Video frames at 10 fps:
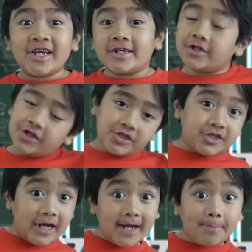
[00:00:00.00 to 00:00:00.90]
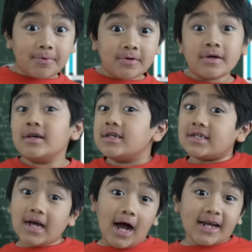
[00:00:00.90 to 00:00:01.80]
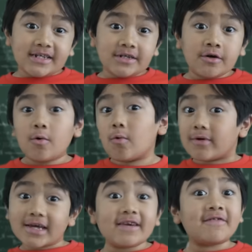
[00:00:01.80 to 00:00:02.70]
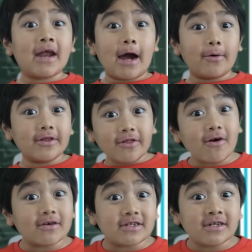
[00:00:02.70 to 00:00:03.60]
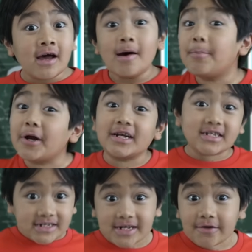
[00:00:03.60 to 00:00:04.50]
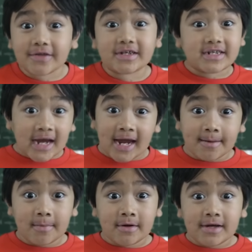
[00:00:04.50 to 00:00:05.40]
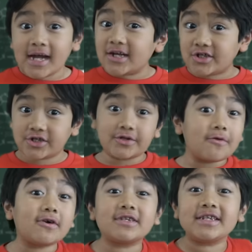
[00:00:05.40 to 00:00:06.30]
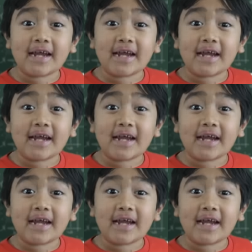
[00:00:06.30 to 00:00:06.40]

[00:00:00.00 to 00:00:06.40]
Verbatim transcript: change the shape, size, or even how it looks, but it's still the same. It just looks